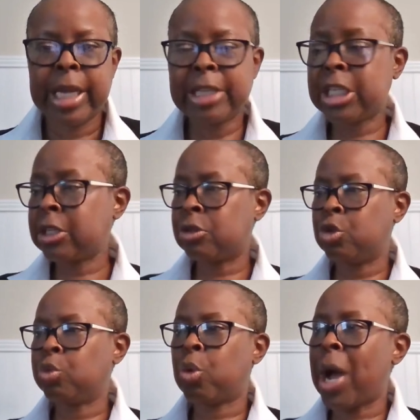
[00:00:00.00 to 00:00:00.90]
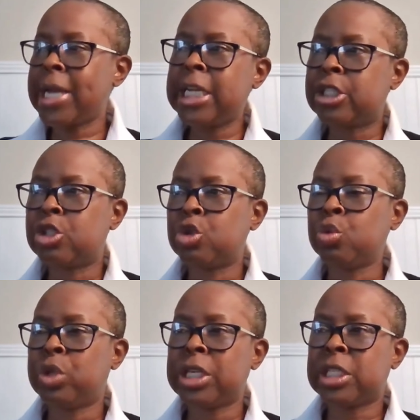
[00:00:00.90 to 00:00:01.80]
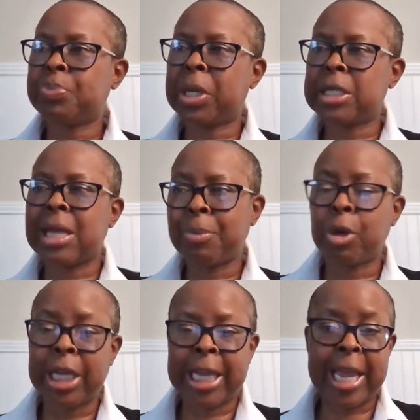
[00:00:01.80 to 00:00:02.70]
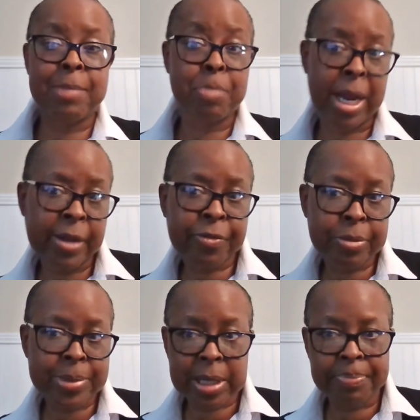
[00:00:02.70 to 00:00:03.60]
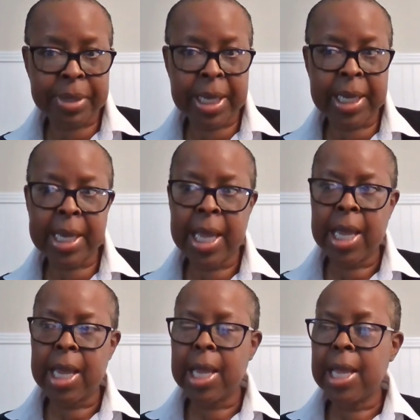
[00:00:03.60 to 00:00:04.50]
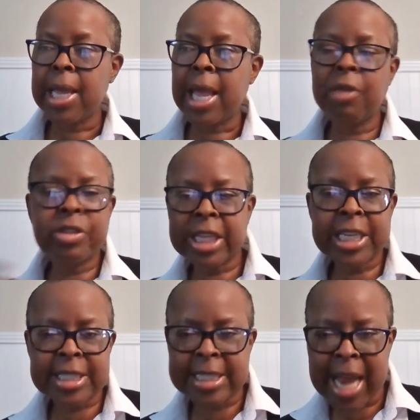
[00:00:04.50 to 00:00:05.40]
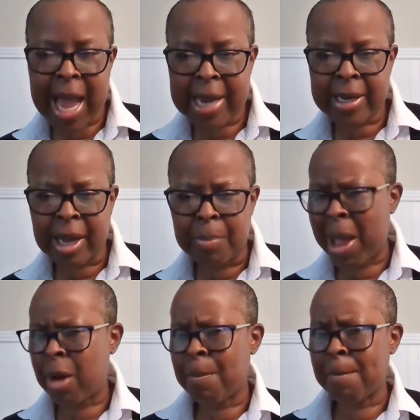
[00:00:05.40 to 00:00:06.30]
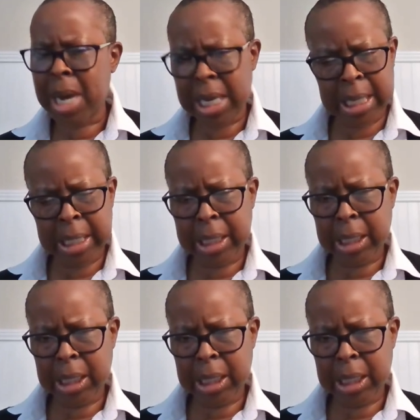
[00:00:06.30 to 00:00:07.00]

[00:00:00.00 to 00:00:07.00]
Is it, do I need to do this because I'm going to gain money from something? Everything is not about money.